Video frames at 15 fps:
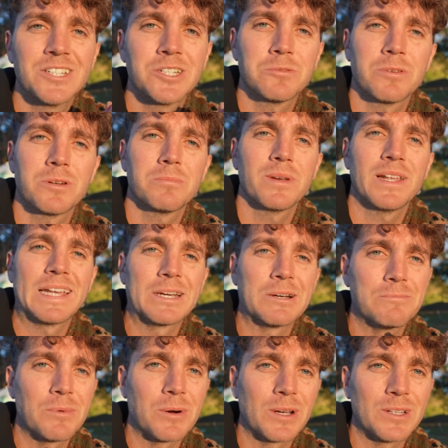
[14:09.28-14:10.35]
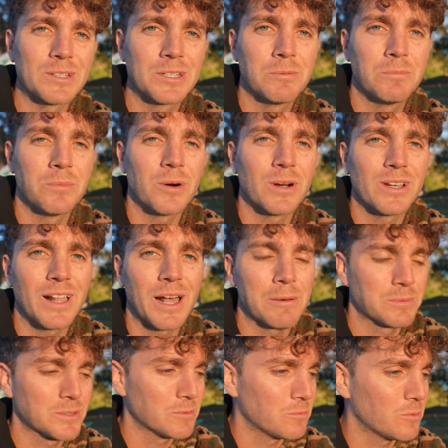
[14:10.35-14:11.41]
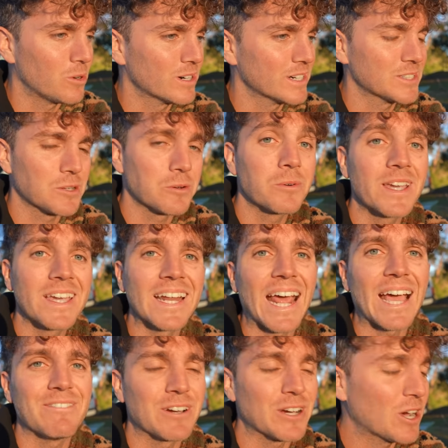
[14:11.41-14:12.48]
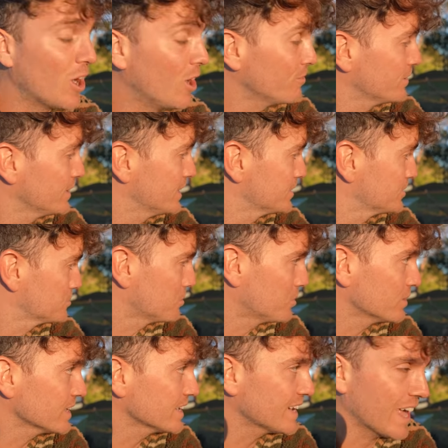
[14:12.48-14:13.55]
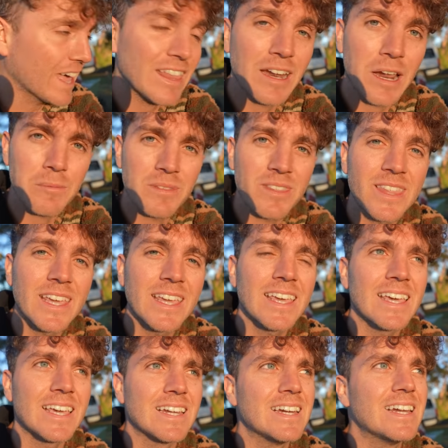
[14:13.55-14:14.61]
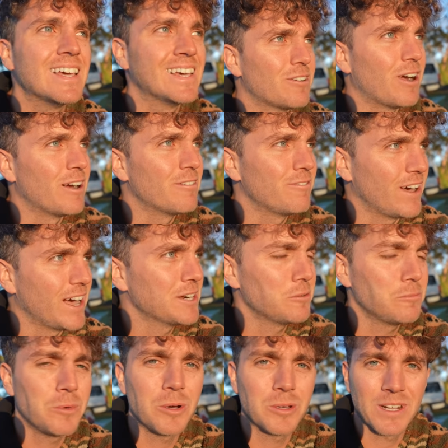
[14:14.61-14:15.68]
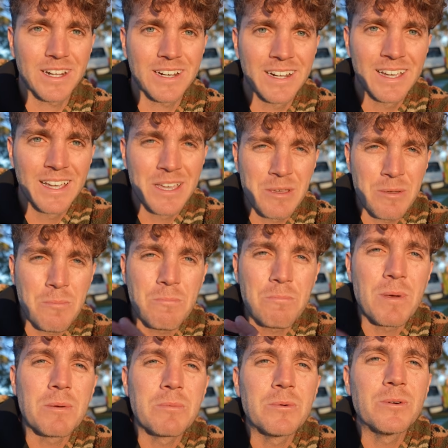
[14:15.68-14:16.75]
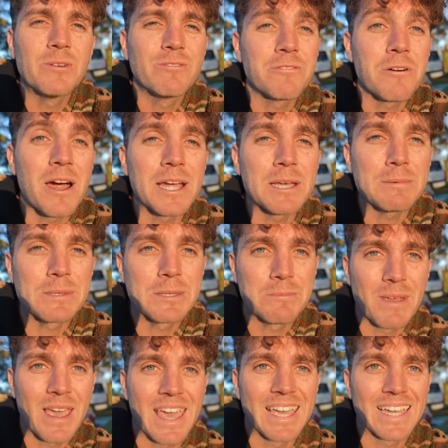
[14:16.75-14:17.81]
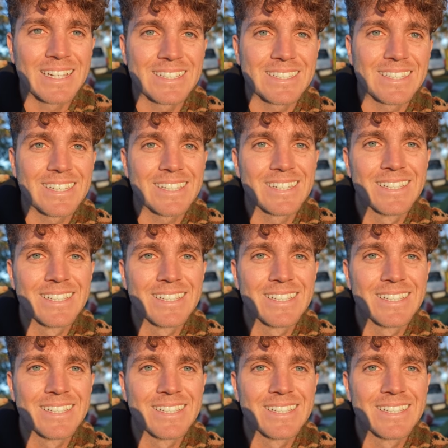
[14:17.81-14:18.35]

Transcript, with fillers: just put a billy on boil to boil up some water so we can have a coffee this morning. And I'm thinking our final morning, maybe we'll fry up some eggs.